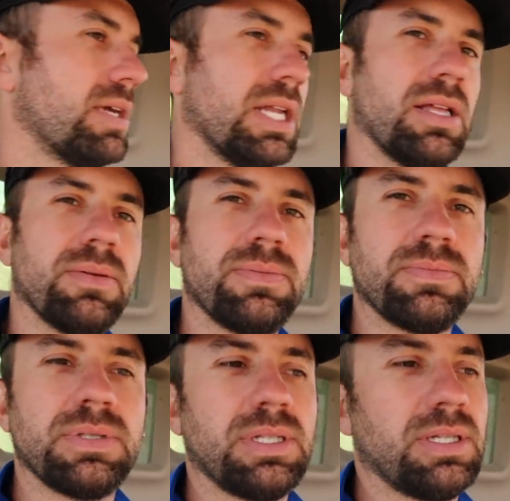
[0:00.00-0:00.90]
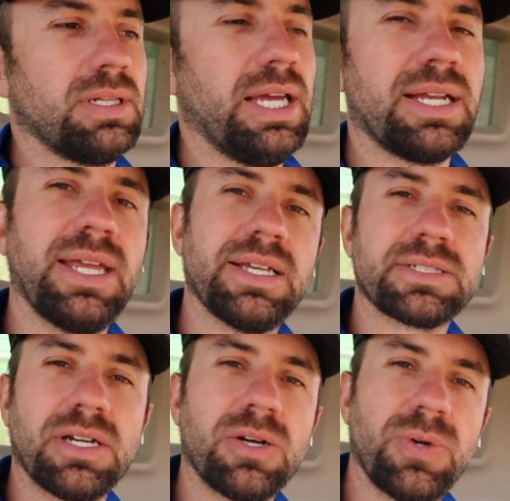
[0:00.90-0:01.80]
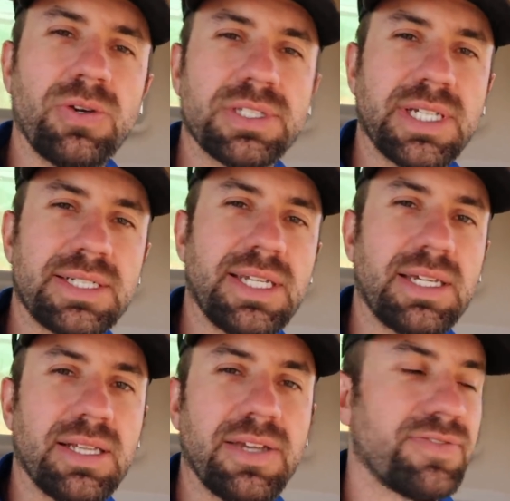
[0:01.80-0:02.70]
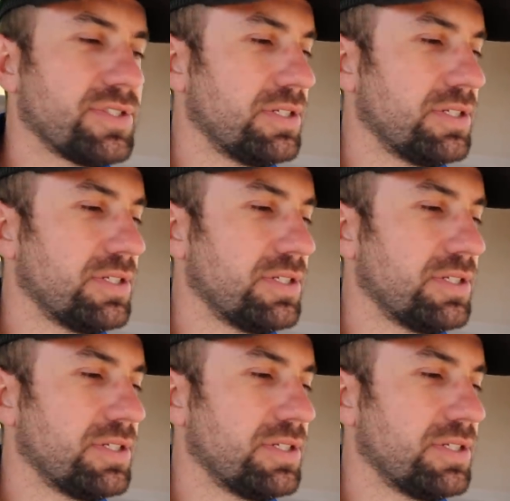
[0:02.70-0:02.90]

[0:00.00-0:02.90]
kind of like NASCAR we always like taking left